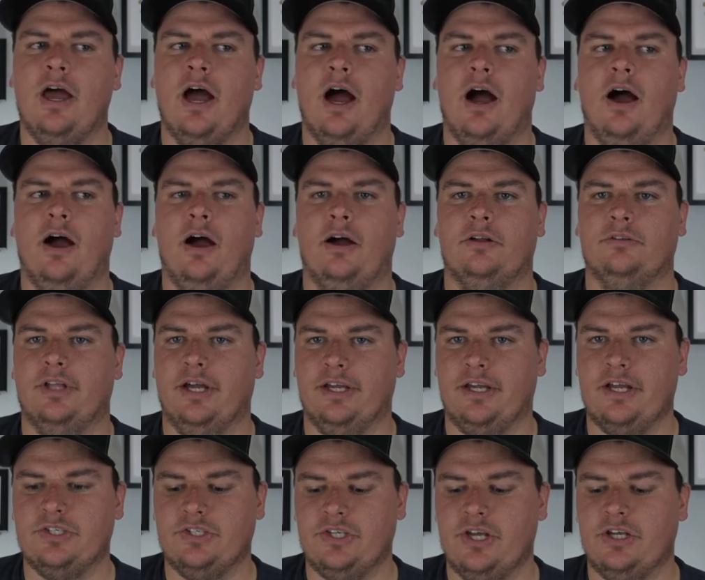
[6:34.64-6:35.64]
Like
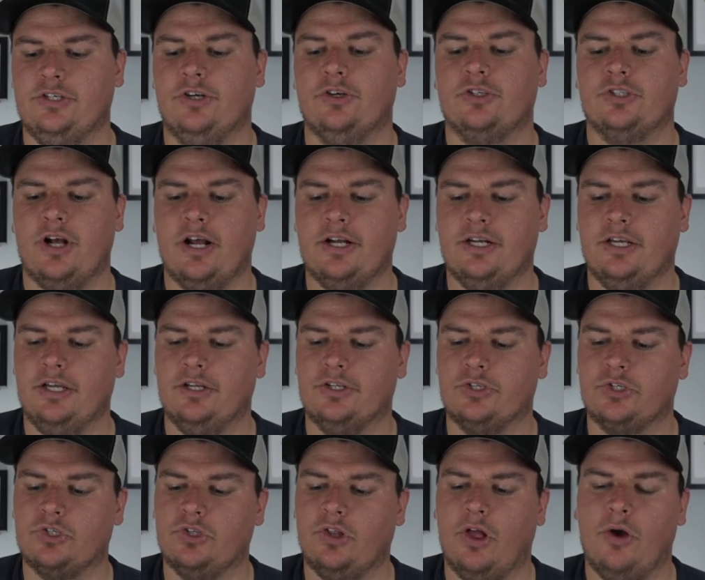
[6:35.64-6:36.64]
I said, you're trying to get a
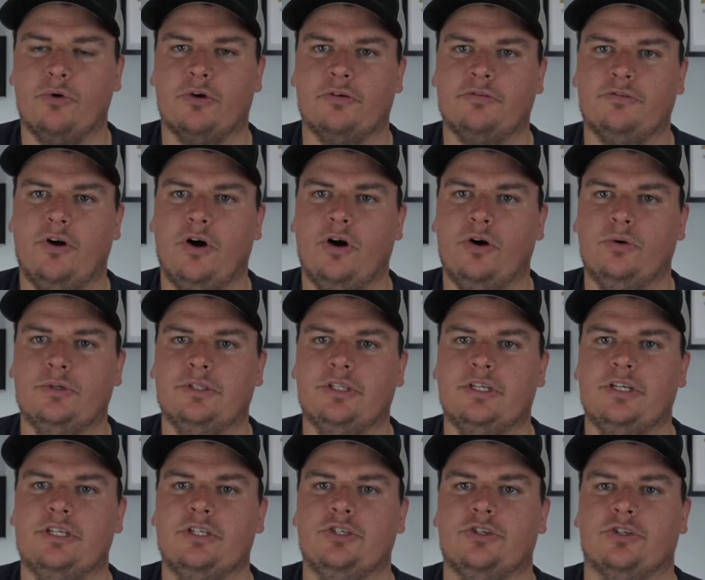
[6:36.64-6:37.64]
slower fall with
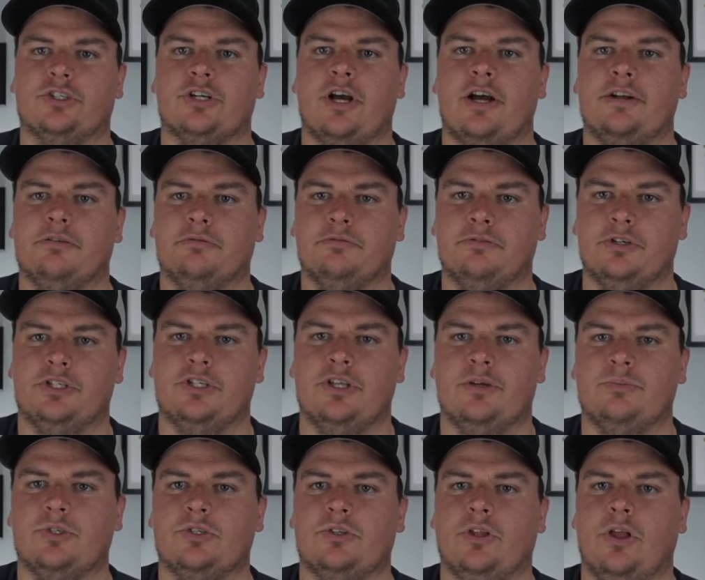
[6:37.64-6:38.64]
these. You're trying to fish
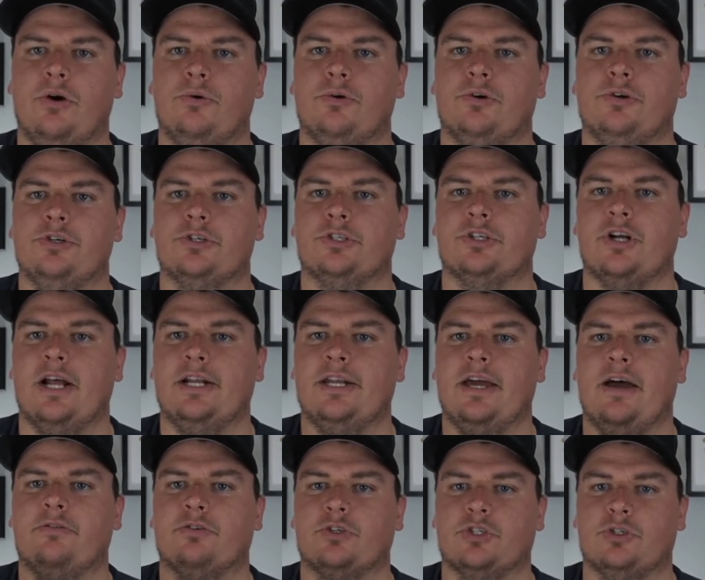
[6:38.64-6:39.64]
them slower. You're trying to
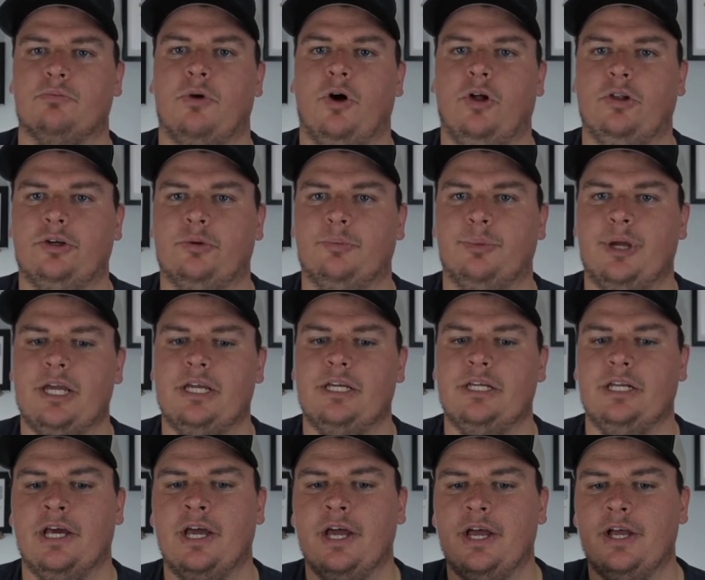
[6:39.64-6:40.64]
have a smaller
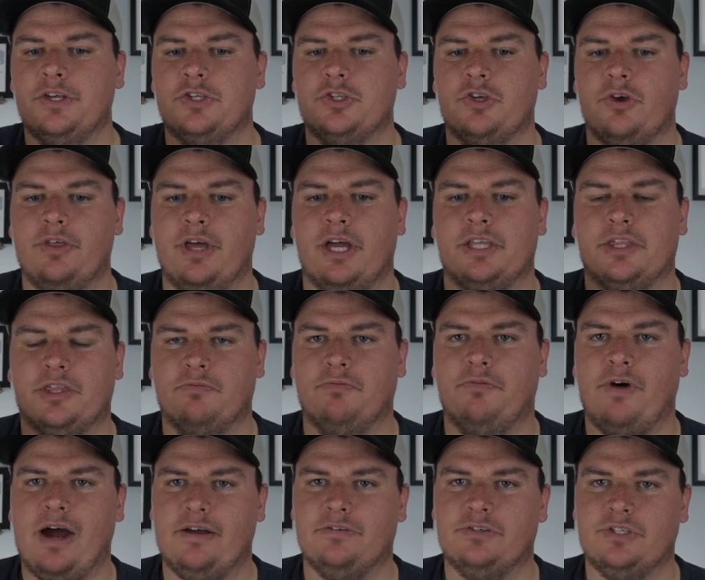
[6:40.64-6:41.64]
bait. So that
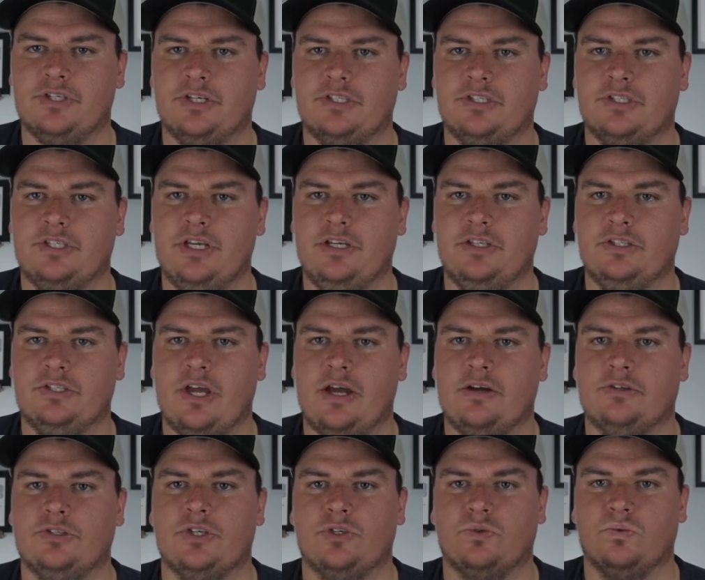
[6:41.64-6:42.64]
5/16
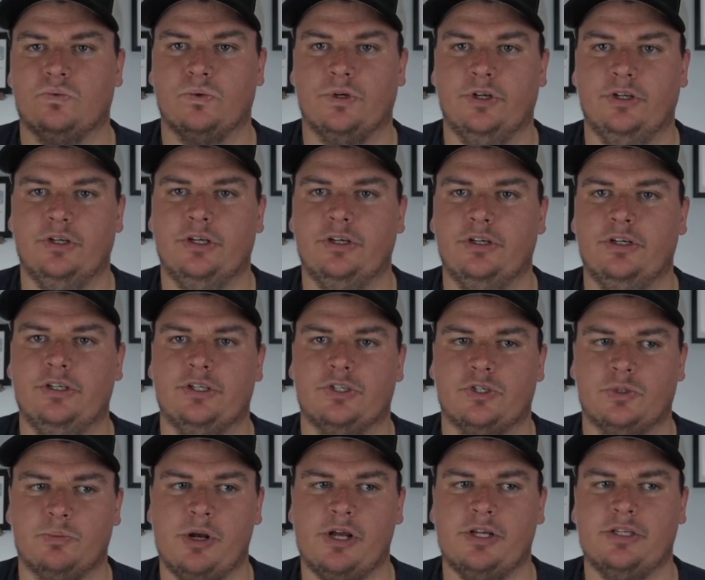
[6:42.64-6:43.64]
ounce is really good in the
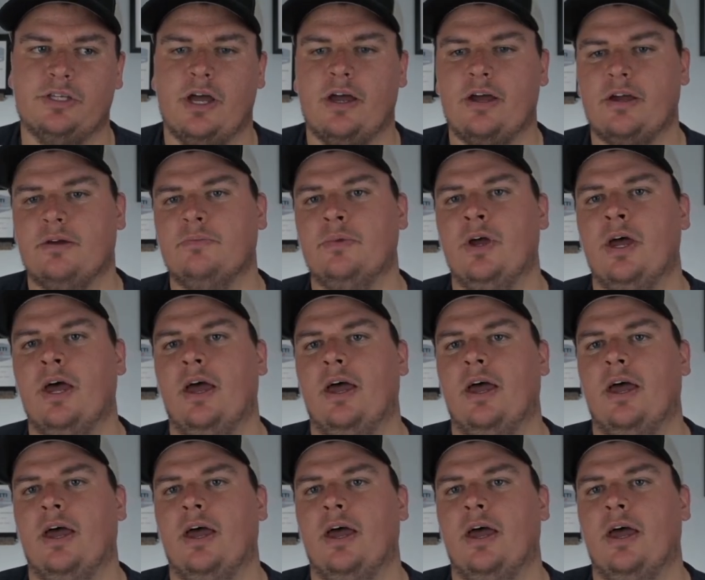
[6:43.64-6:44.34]
springtime,